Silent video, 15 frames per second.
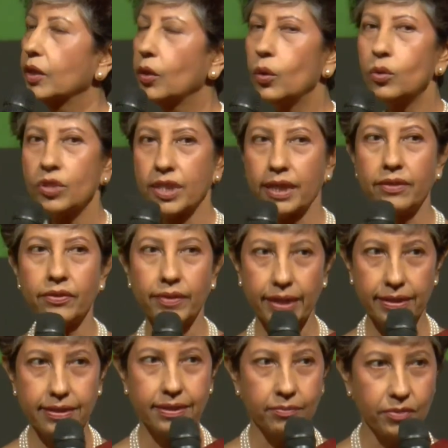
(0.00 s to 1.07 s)
Who
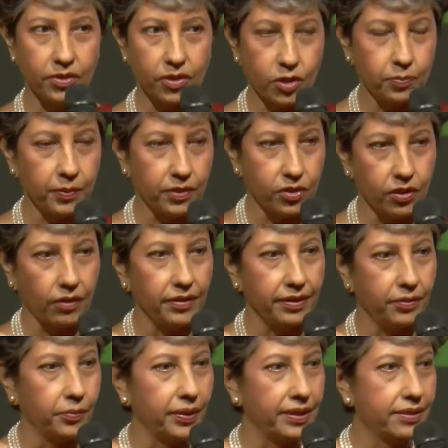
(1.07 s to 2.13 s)
generates the municipal
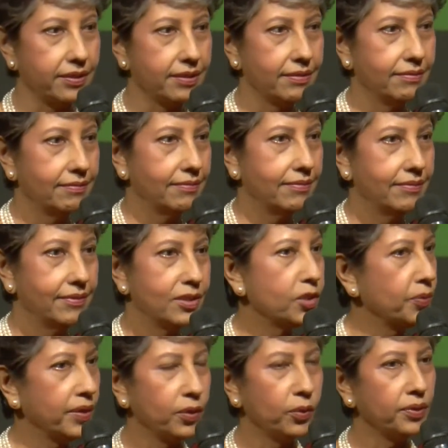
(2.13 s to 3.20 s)
solid waste?
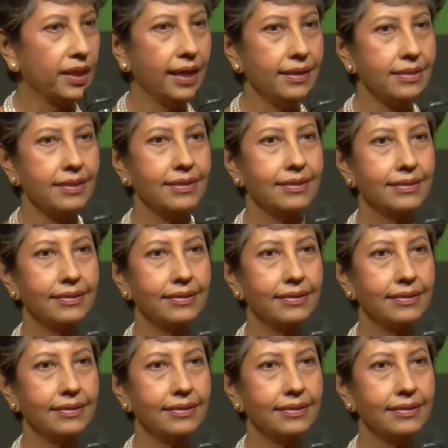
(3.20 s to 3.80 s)
Do we know that?